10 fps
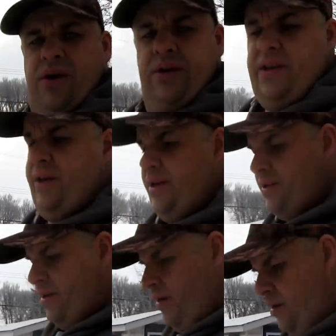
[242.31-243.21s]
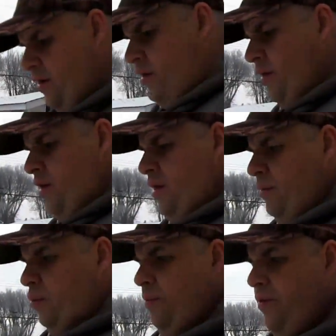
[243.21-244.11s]
well, you kissed her.
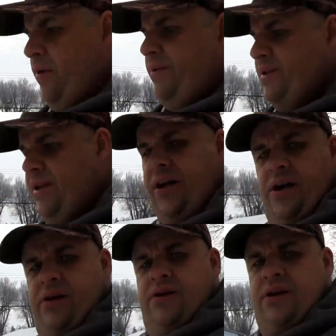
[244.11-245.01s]
We'll probably see y'all